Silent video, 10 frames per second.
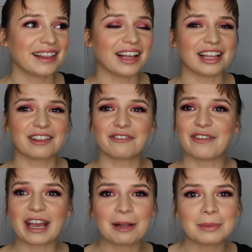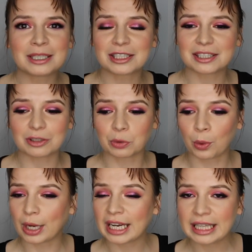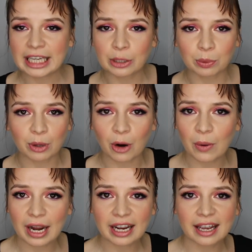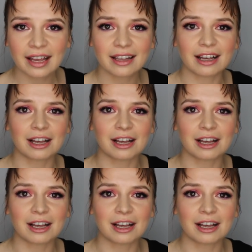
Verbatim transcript: The fam is really growing,